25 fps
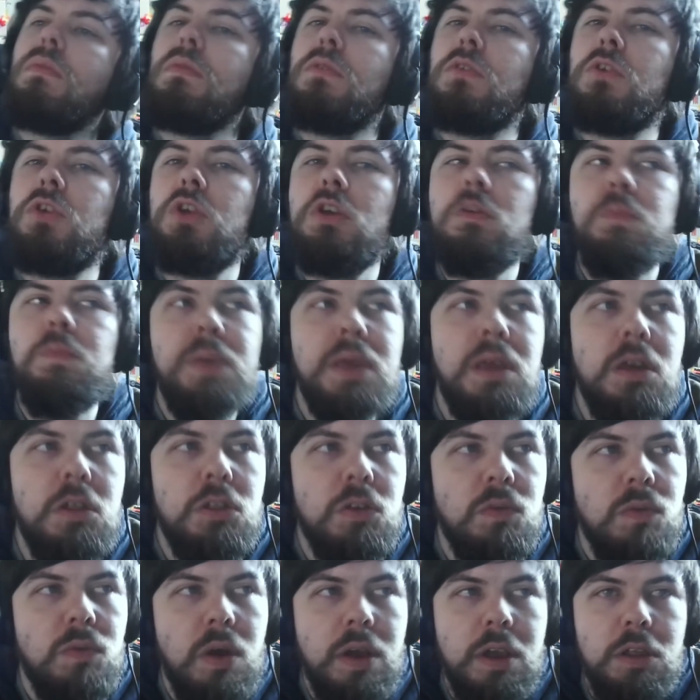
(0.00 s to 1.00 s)
just
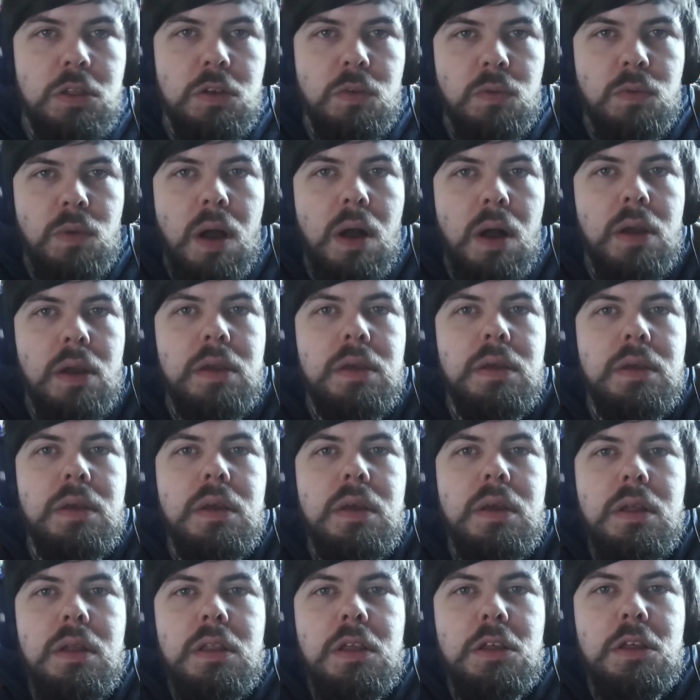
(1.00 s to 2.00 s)
because a rock is a rock
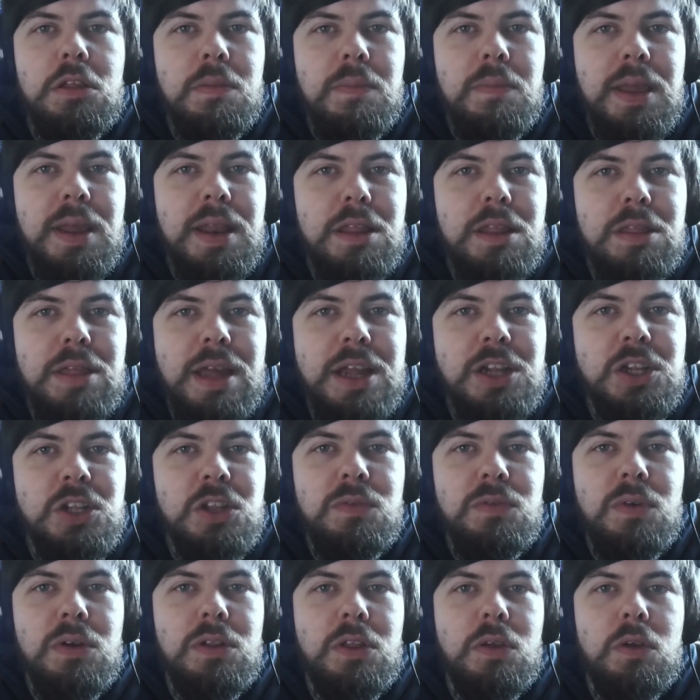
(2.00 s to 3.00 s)
doesn't mean it's actually
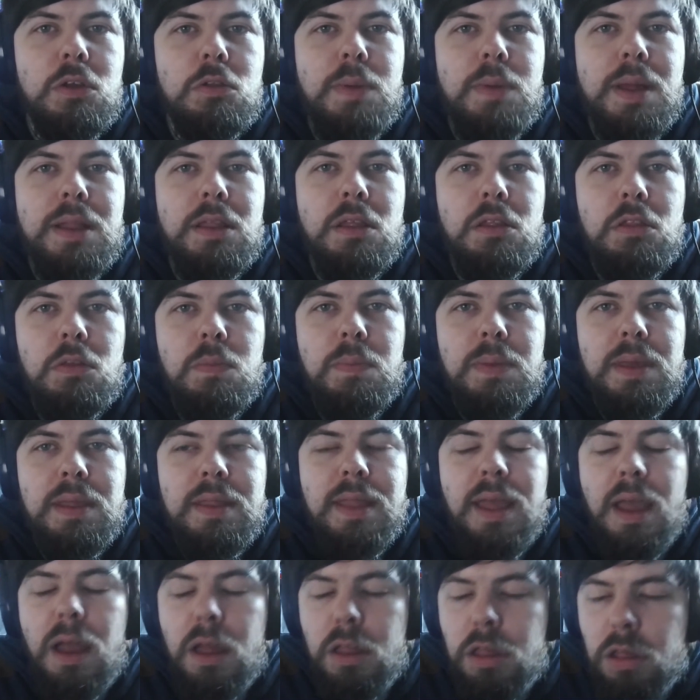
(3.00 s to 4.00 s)
the rock that you expect it to be.
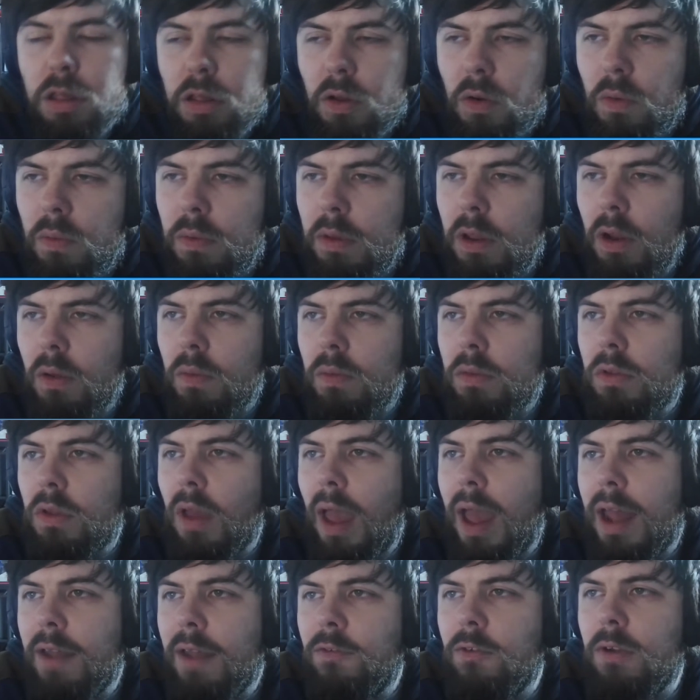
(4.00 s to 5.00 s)
They are so,
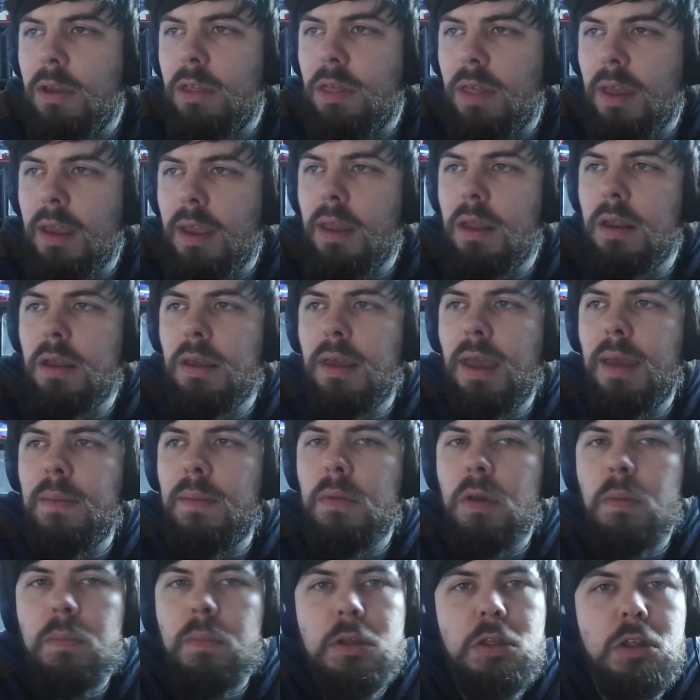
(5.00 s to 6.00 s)
everything in a
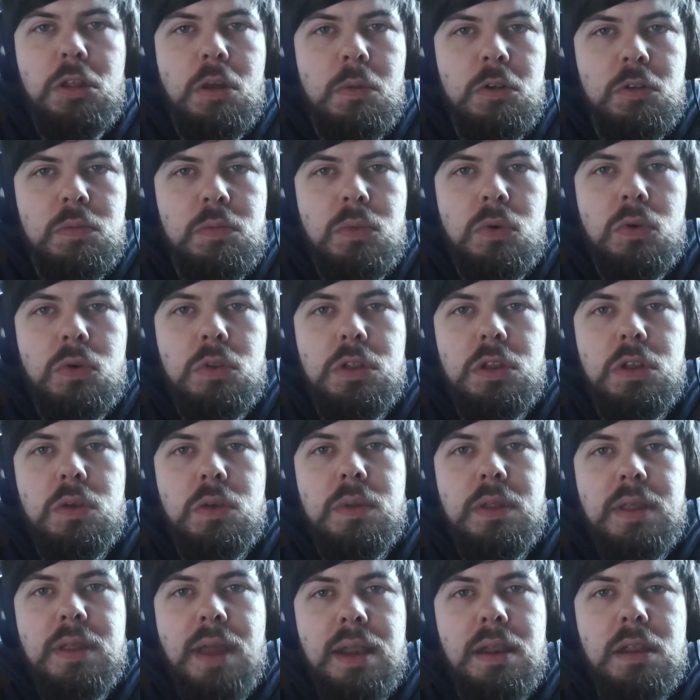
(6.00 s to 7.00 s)
game can be so much more than
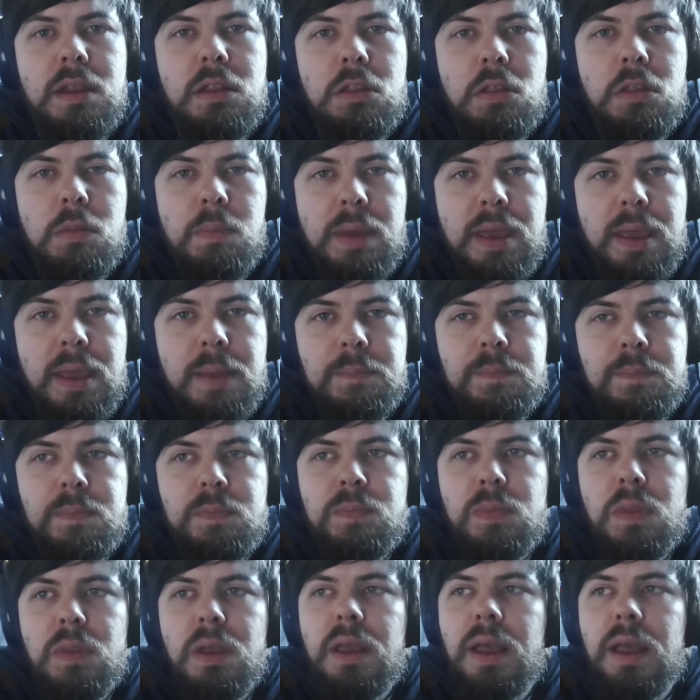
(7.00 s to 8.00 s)
you intended to be.
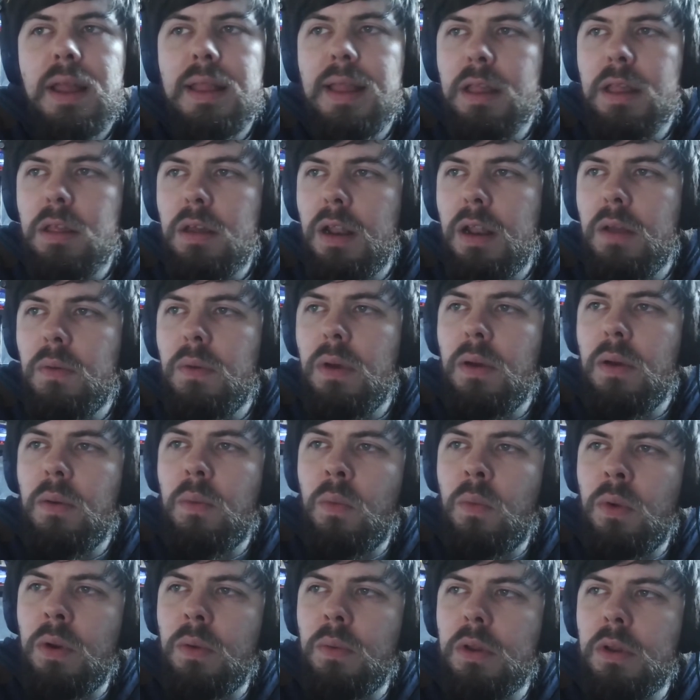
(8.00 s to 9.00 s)
And that's kind of why I
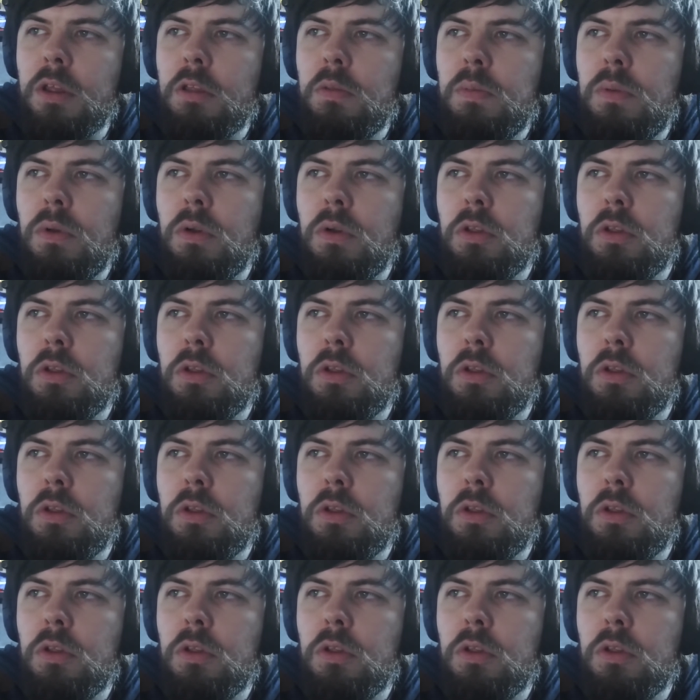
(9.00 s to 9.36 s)
want to explore.